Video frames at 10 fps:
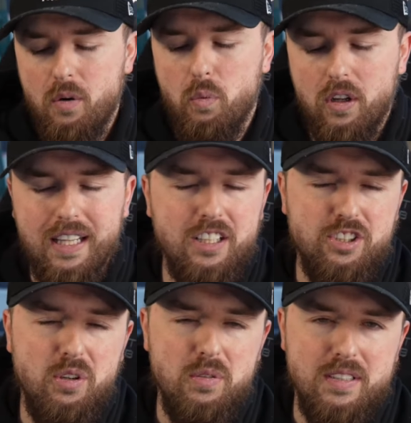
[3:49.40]
what that
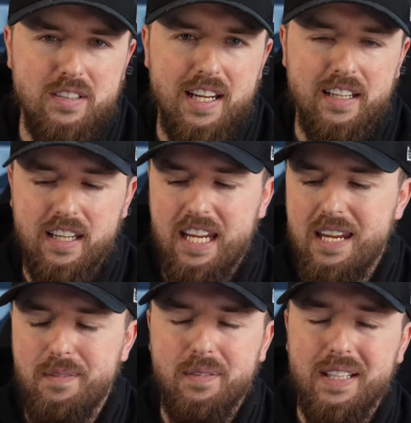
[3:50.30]
showed is like,
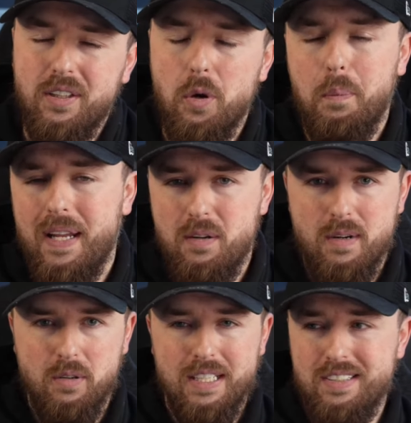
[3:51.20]
even if they don't play
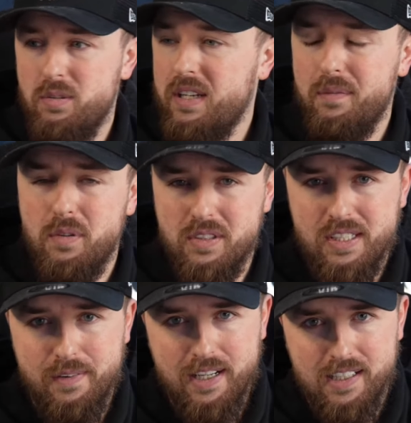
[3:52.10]
well, they still give you a
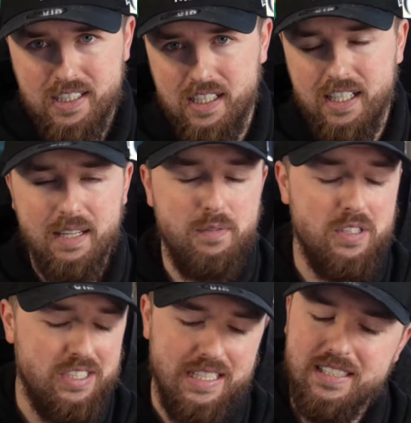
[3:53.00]
seven out of 10. They give you
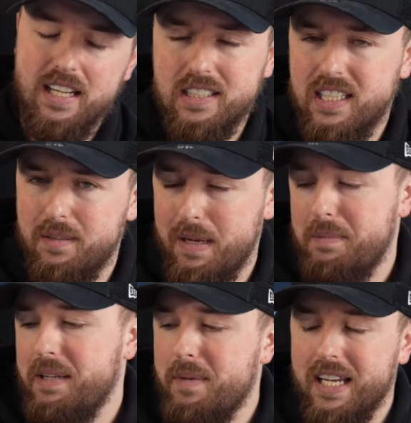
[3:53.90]
a six out of 10.
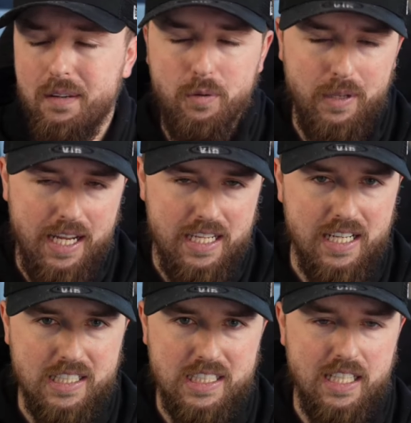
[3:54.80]
Maybe they might give you an eight
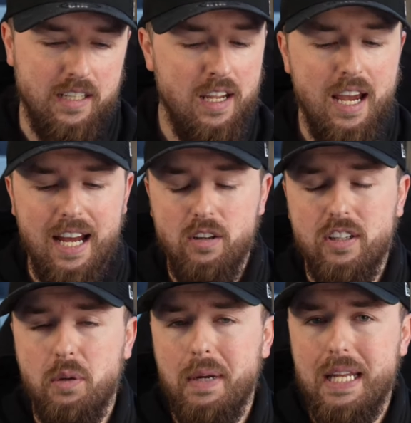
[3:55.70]
out of 10. And
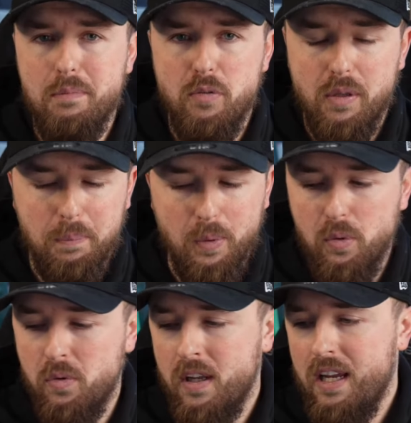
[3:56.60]
look at the way they moved the
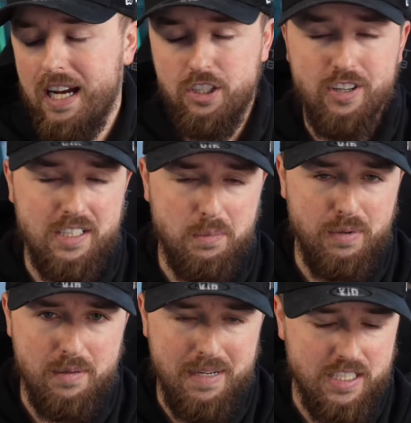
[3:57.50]
ball and tried to
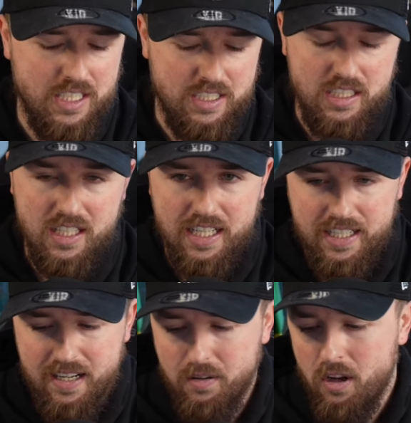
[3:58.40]
break Manchester United
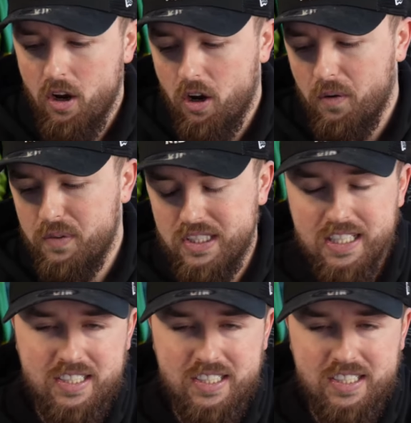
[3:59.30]
down. Obviously,